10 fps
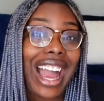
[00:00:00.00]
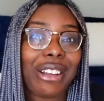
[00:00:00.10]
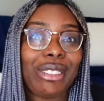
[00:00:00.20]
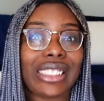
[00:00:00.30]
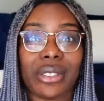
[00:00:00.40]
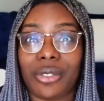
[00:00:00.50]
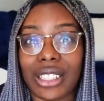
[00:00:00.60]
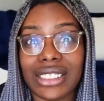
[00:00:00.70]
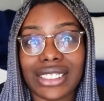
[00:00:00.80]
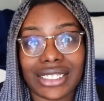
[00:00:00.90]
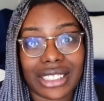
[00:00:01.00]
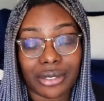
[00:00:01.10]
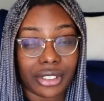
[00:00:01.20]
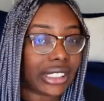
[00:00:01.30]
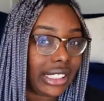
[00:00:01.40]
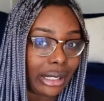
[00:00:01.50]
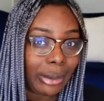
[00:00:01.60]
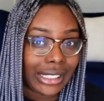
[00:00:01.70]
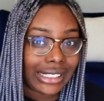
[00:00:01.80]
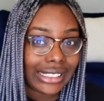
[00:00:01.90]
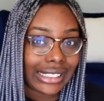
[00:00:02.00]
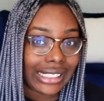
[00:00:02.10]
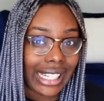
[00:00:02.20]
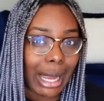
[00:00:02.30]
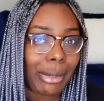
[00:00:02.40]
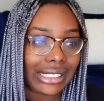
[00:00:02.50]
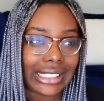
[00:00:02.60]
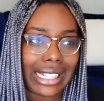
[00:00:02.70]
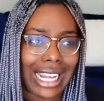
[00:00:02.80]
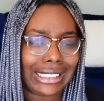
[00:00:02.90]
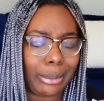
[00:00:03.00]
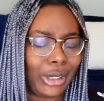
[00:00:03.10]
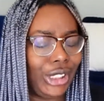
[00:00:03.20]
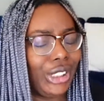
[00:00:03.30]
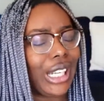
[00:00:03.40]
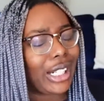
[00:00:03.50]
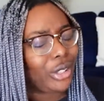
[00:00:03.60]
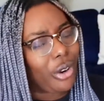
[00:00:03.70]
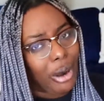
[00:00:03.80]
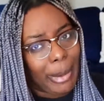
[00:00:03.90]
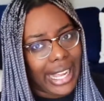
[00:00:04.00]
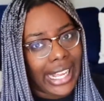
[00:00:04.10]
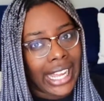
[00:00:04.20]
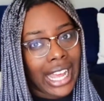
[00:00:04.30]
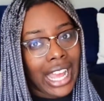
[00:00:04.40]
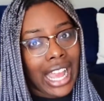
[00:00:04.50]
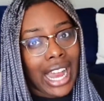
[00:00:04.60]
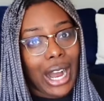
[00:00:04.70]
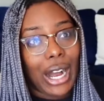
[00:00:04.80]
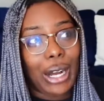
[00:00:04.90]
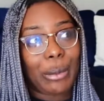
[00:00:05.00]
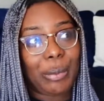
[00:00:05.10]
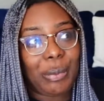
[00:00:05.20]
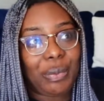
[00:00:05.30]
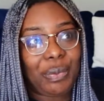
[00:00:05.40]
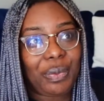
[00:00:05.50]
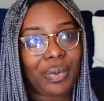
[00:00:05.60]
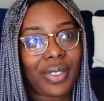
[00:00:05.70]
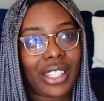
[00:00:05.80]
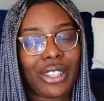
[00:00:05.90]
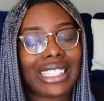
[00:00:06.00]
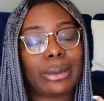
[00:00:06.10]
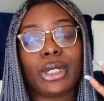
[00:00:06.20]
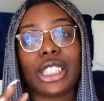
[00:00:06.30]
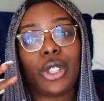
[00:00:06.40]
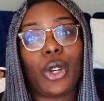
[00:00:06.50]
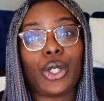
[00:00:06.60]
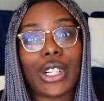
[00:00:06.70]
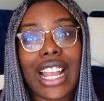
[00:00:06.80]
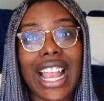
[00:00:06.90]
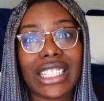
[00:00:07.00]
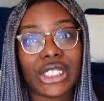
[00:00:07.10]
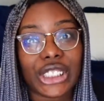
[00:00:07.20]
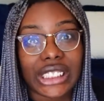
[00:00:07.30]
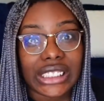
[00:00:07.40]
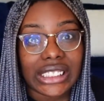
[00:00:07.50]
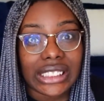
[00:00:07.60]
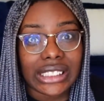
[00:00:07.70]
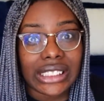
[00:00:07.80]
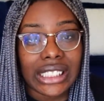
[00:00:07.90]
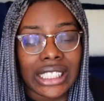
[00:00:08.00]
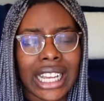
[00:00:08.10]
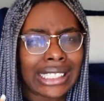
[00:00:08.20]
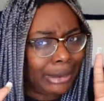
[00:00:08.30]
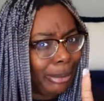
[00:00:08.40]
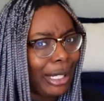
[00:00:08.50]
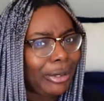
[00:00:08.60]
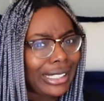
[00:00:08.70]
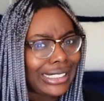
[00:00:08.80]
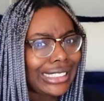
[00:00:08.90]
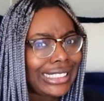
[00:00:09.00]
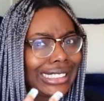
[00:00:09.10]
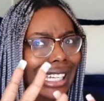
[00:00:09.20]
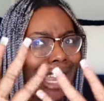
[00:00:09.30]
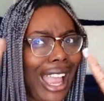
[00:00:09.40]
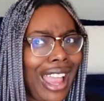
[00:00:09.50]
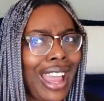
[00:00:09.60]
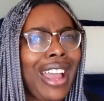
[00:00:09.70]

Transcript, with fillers: I always say friends are like free therapists. Like, I'm not saying I have to project all my, um, you have to project all your energy. And by the way, this is just like